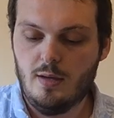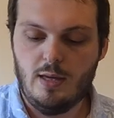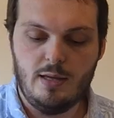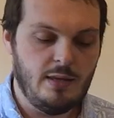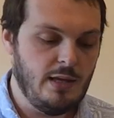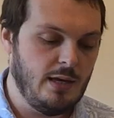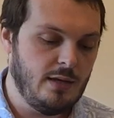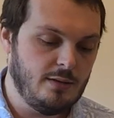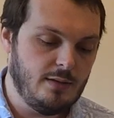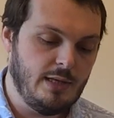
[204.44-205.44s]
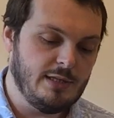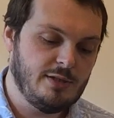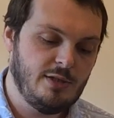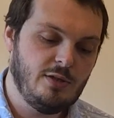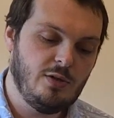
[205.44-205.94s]
And then
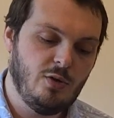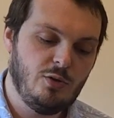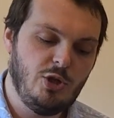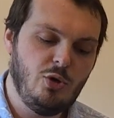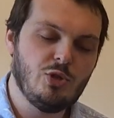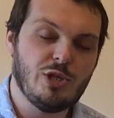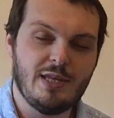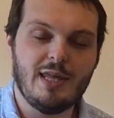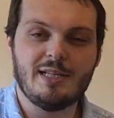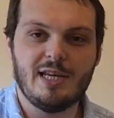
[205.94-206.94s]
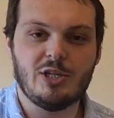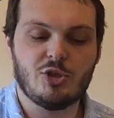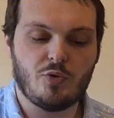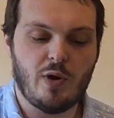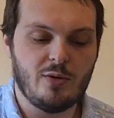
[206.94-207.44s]
it's usually they say
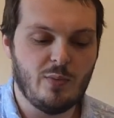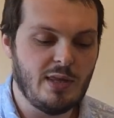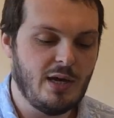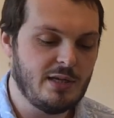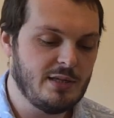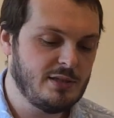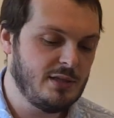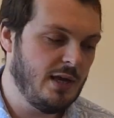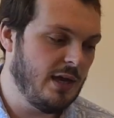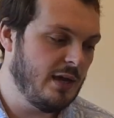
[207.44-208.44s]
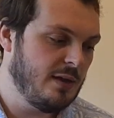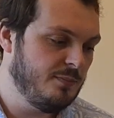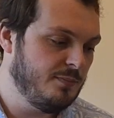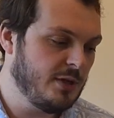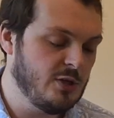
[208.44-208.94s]
strain with ice
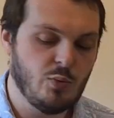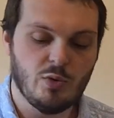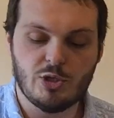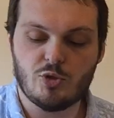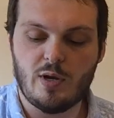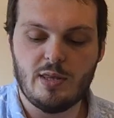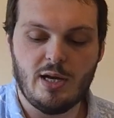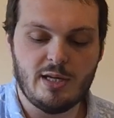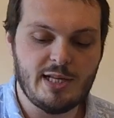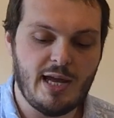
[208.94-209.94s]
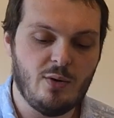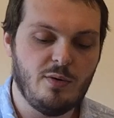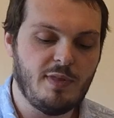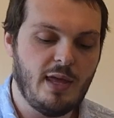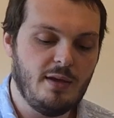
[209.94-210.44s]
because we want to strain the ice
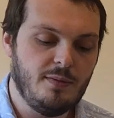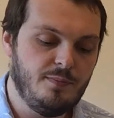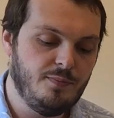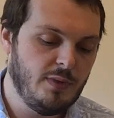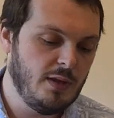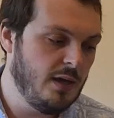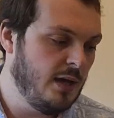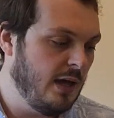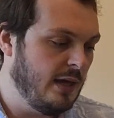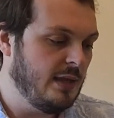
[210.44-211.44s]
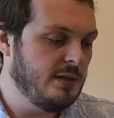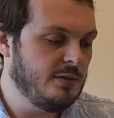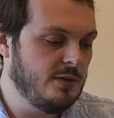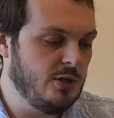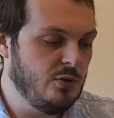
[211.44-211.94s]
out of there and
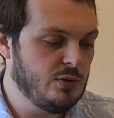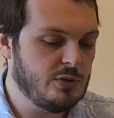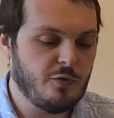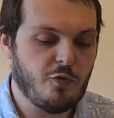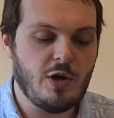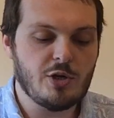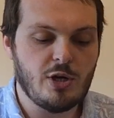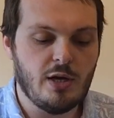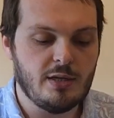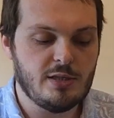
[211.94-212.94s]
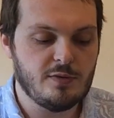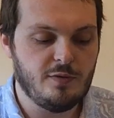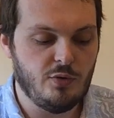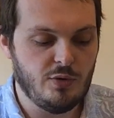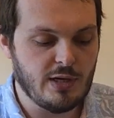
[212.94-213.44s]
then use fresh ice
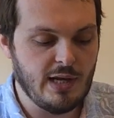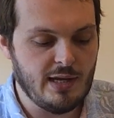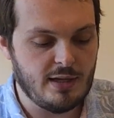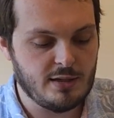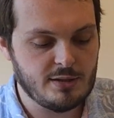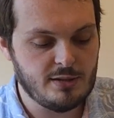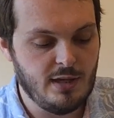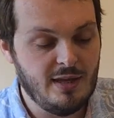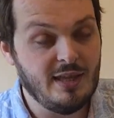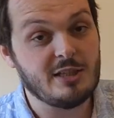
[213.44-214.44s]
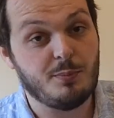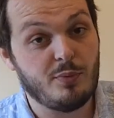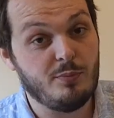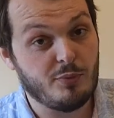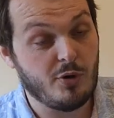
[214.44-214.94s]
for the glass. That's a
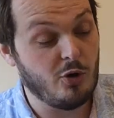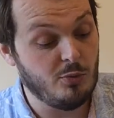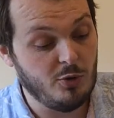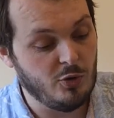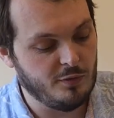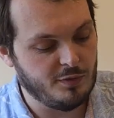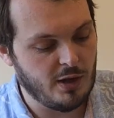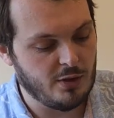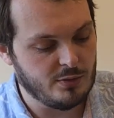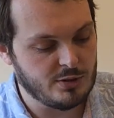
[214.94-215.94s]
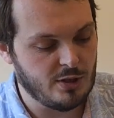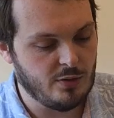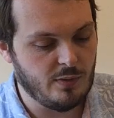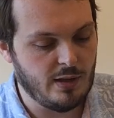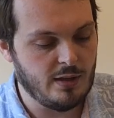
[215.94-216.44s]
pro move though,
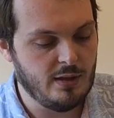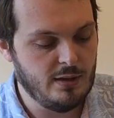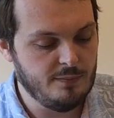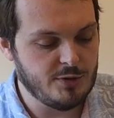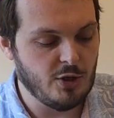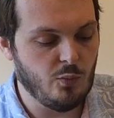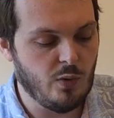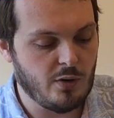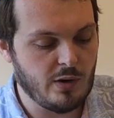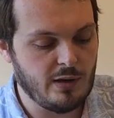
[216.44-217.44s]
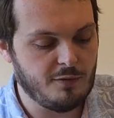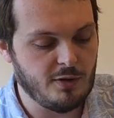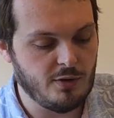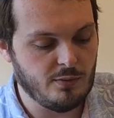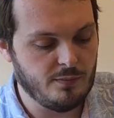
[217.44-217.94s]
so don't worry if
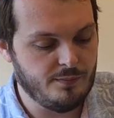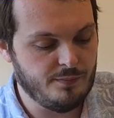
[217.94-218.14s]
you